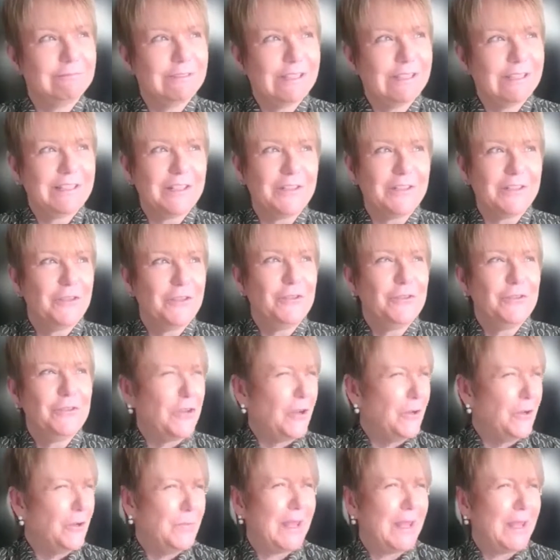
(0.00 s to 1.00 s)
I said, "You
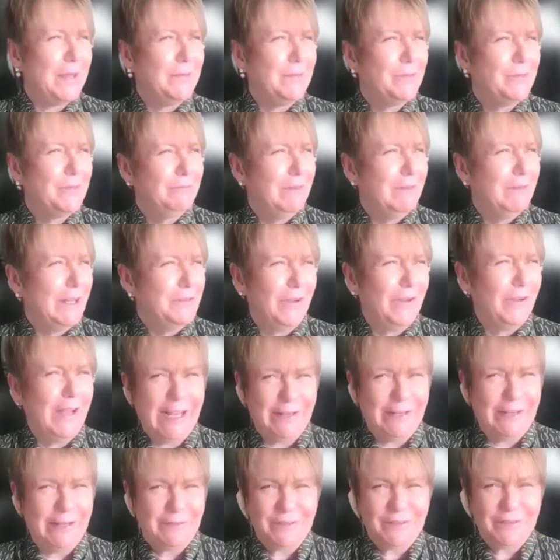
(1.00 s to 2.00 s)
show people around your
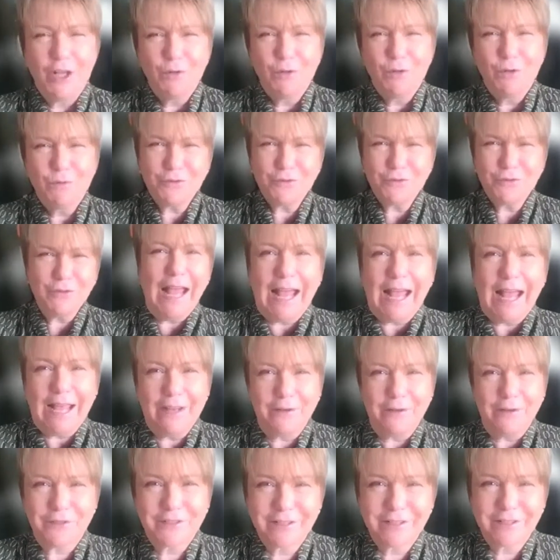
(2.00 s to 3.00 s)
house? What sort of
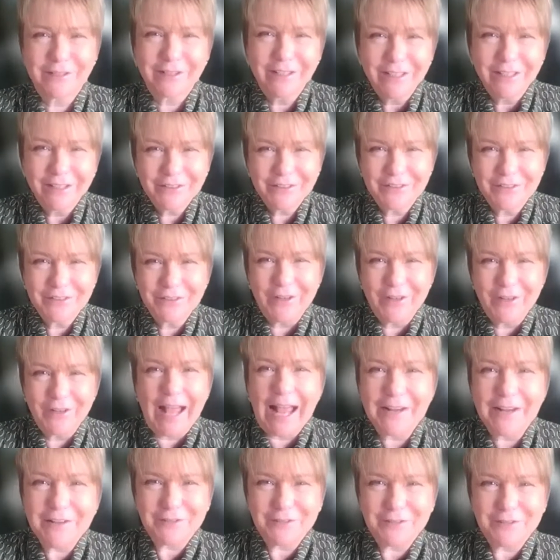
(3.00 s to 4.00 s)
house? What sort of
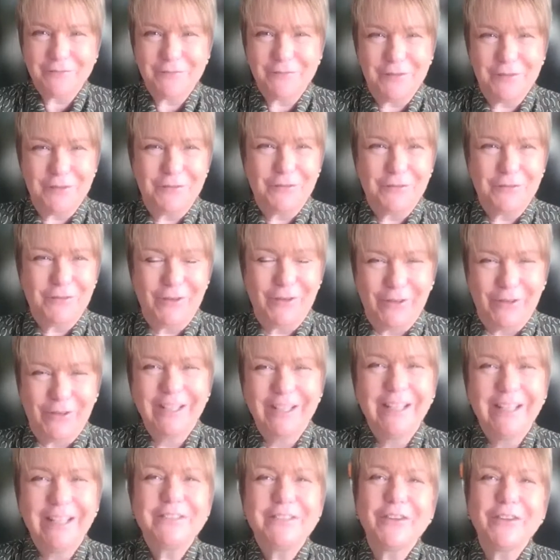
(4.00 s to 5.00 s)
house have you got?"
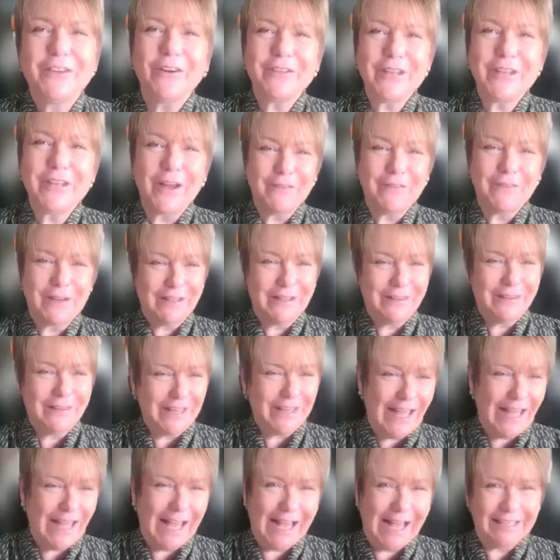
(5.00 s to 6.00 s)
Not knowing that
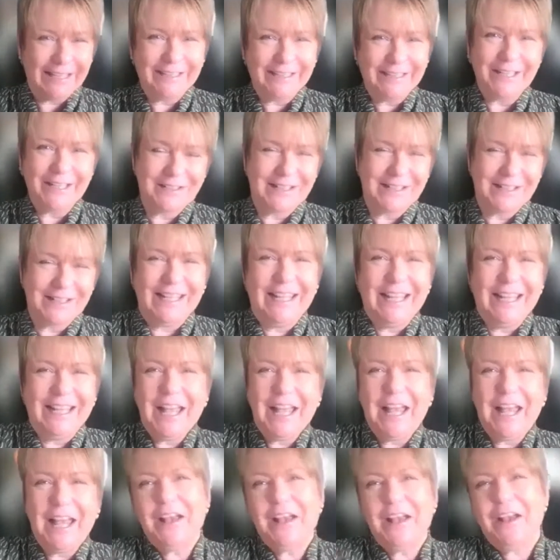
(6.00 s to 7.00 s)
he had Mosley
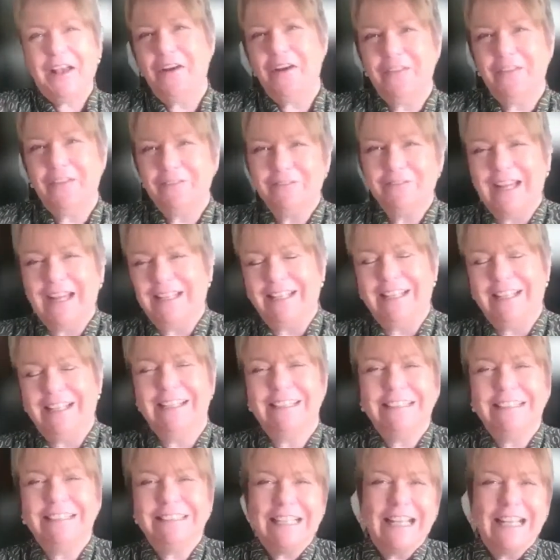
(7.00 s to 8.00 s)

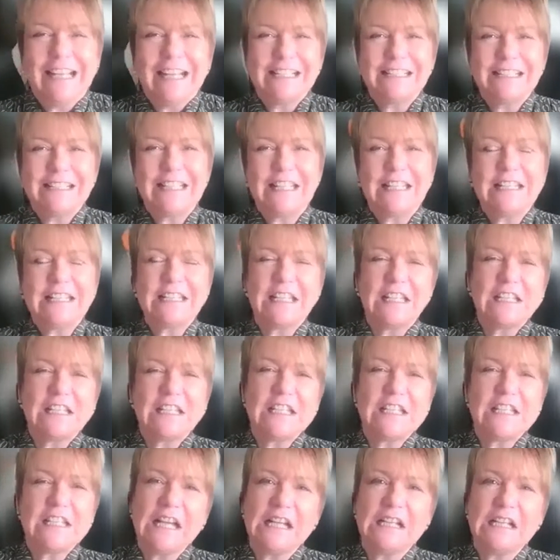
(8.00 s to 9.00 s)
manner. And he said,
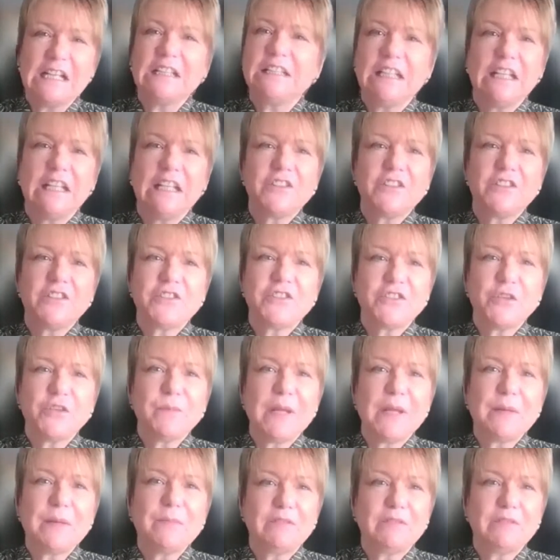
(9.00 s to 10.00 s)
"Yeah, I show
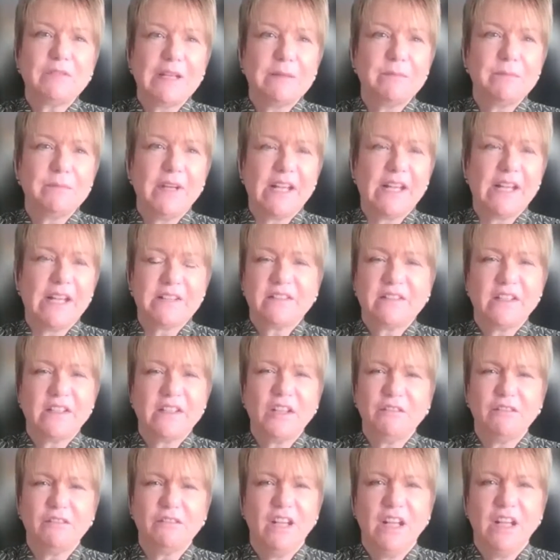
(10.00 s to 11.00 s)
people around my house." I said,
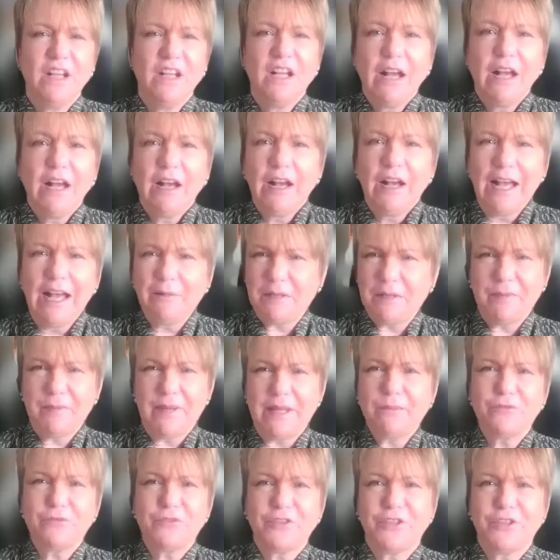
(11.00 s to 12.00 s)
"Oh, how many
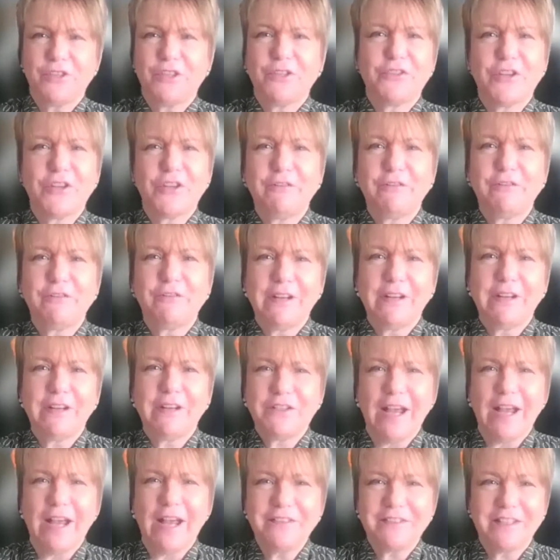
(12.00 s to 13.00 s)
people do you show around your
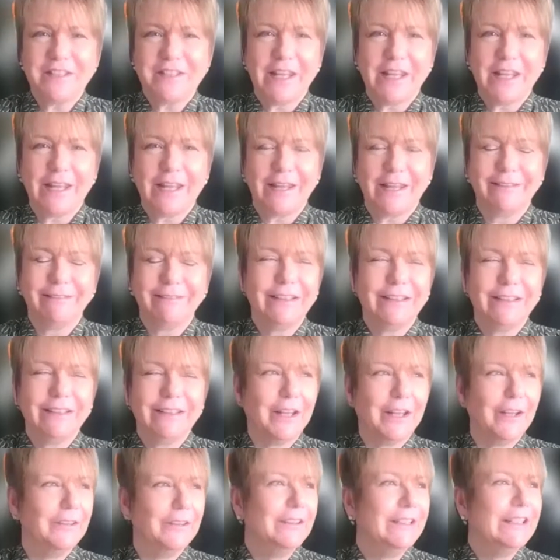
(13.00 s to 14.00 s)
house a year?" You
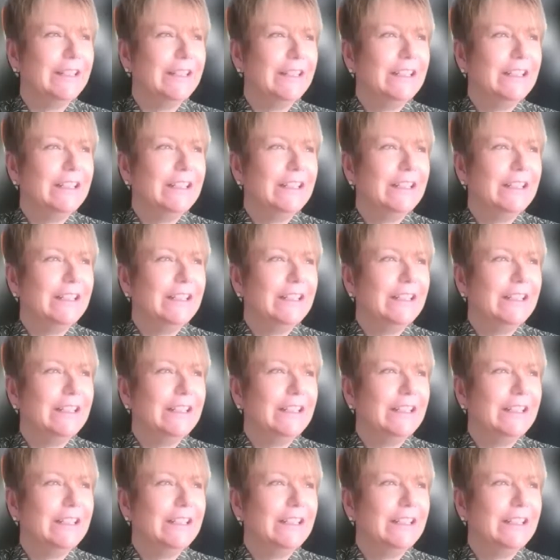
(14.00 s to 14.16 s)
know.